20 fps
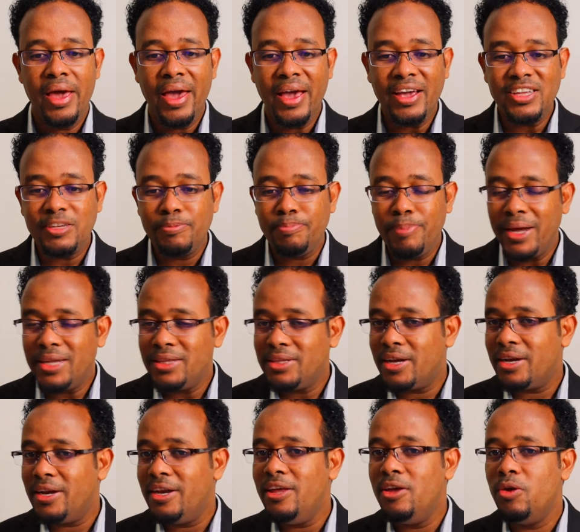
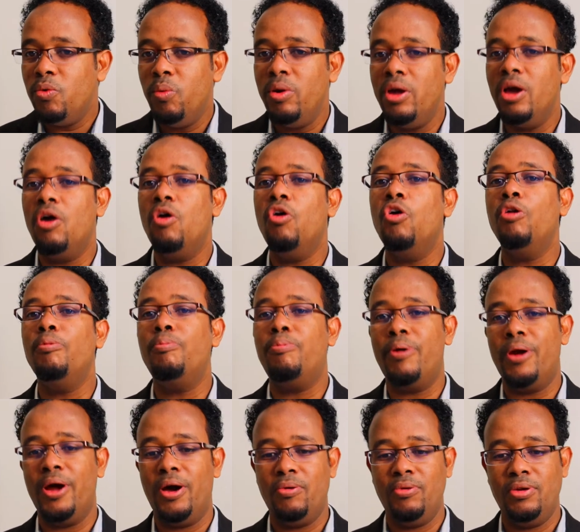Expectantly, we are all
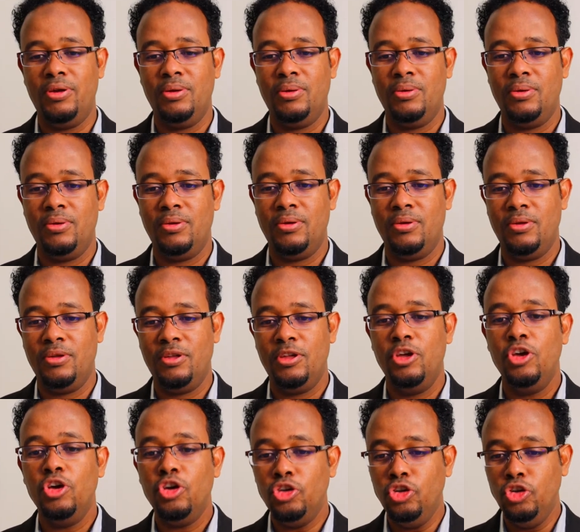proud,
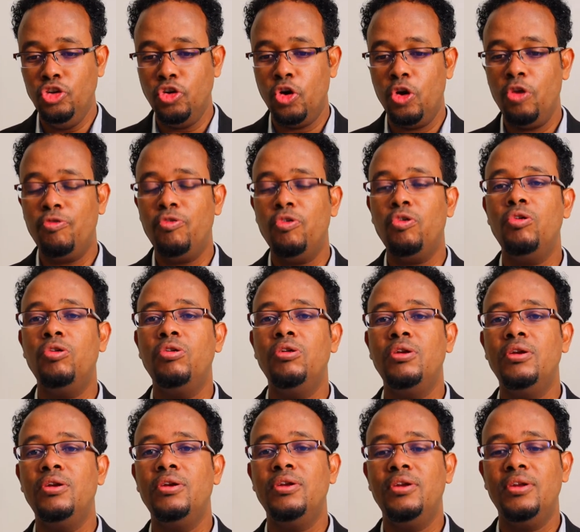joyful,
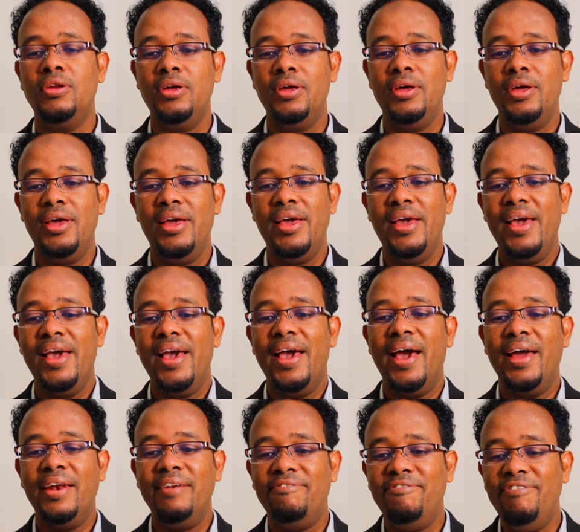
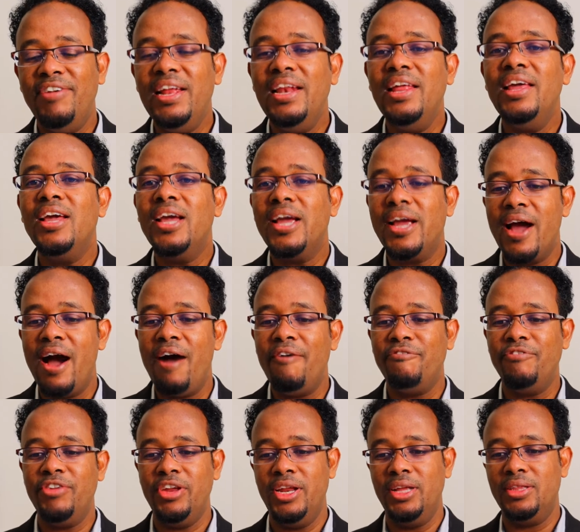and feeling
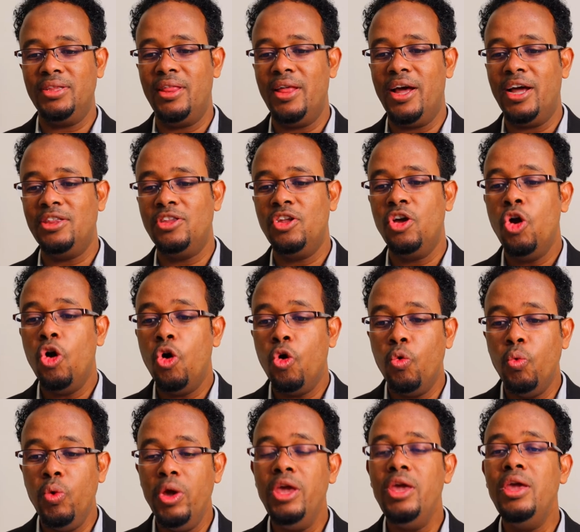confident that
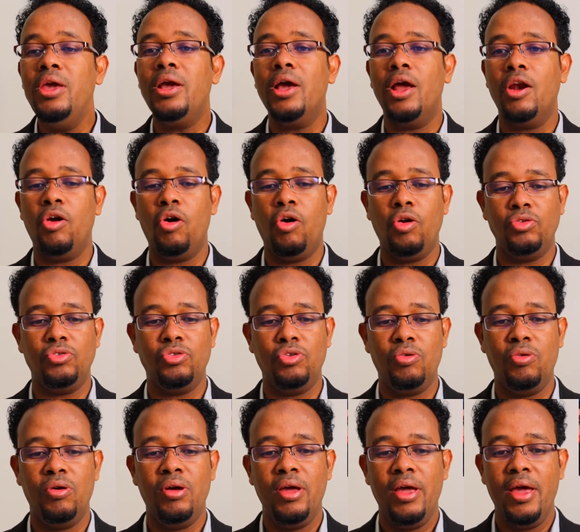we can
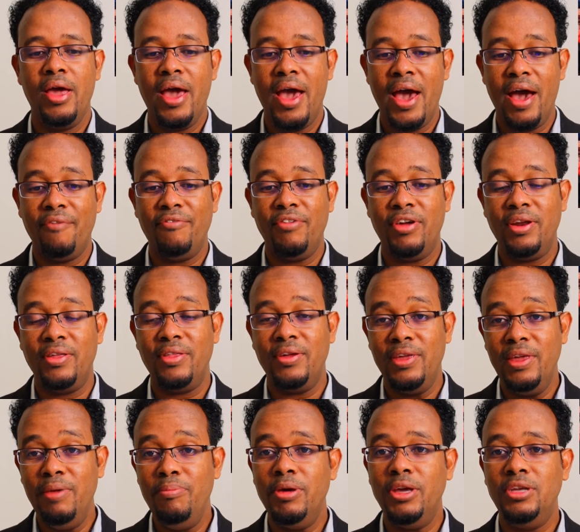also have another
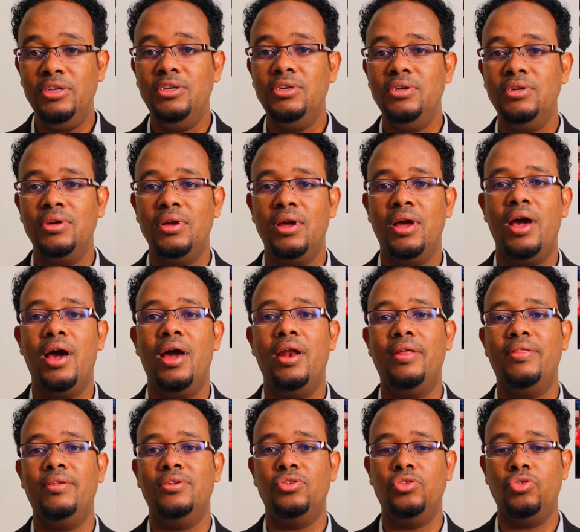image,
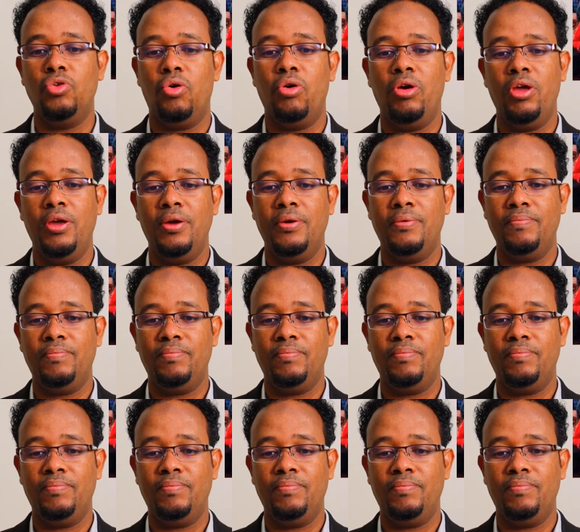another story.